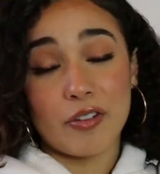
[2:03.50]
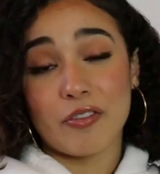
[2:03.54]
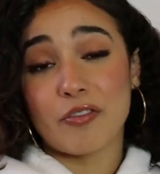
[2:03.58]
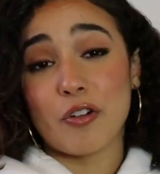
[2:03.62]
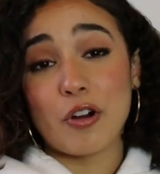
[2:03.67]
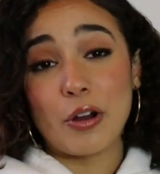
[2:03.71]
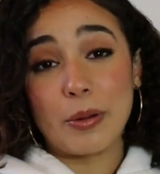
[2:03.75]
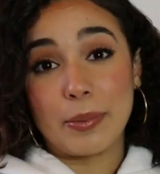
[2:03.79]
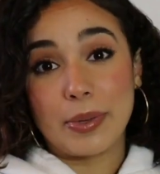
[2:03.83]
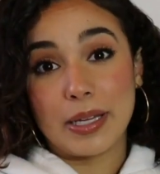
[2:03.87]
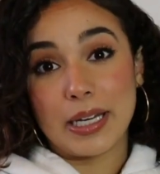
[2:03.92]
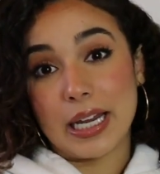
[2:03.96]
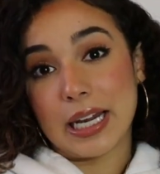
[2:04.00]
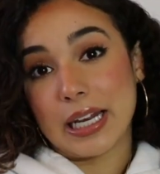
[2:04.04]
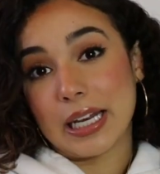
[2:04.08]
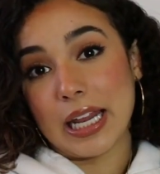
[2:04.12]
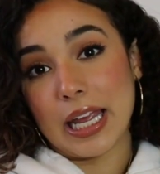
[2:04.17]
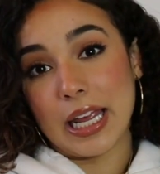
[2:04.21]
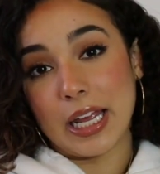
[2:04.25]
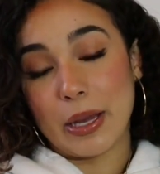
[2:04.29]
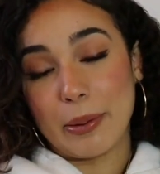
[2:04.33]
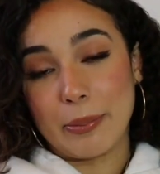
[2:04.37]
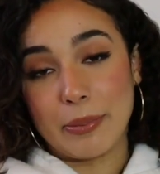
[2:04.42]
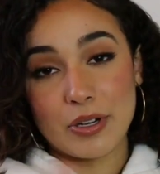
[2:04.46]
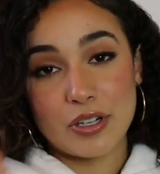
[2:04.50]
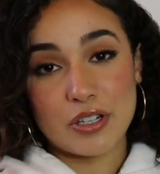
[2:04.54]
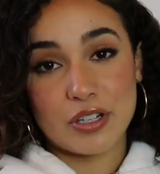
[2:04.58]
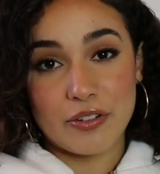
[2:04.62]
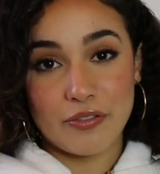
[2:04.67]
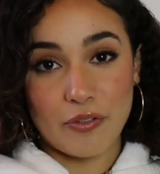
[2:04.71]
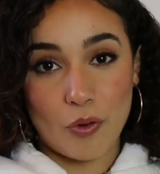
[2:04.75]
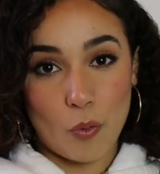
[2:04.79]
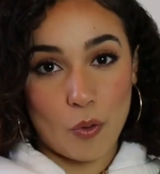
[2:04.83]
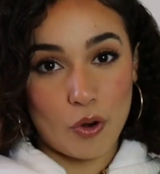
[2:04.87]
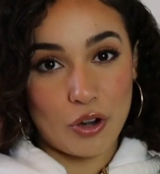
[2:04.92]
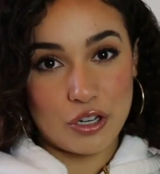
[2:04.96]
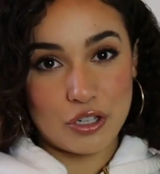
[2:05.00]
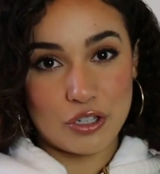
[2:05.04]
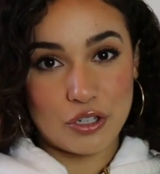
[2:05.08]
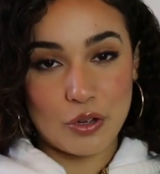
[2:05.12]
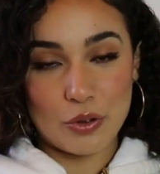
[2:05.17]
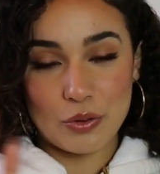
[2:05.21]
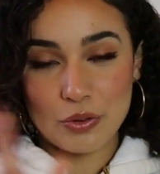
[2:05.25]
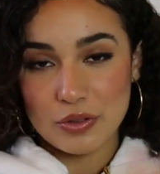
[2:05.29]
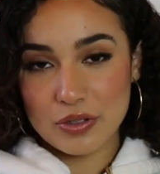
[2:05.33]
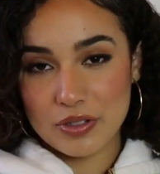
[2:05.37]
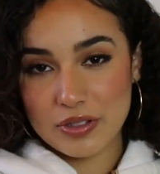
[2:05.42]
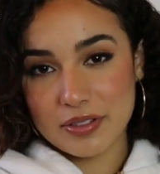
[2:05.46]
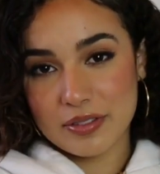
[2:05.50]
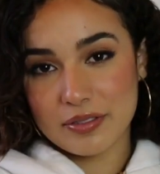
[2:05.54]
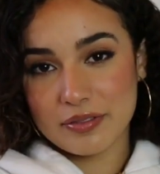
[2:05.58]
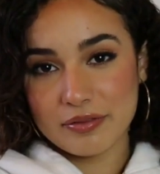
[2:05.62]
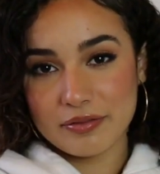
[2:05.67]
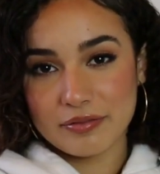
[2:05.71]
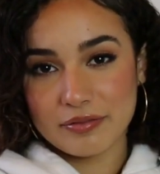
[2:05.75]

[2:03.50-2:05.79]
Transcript: performing at like a bunch of award shows.